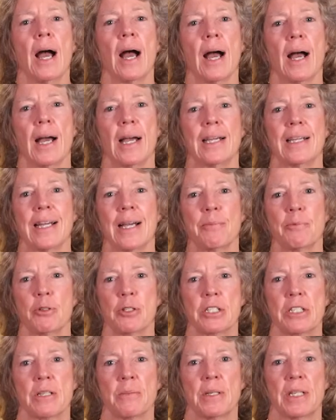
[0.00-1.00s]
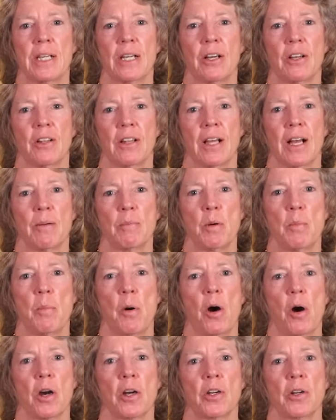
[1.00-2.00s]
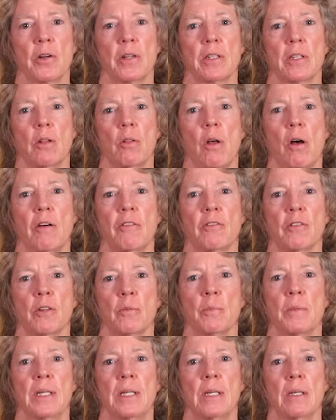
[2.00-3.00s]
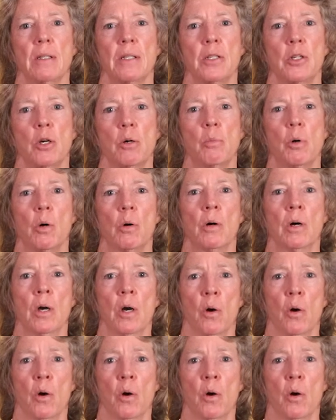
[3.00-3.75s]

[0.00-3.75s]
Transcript: Hi, I'm Krista McGill. I'm a partner at the law firm McGill & Noble,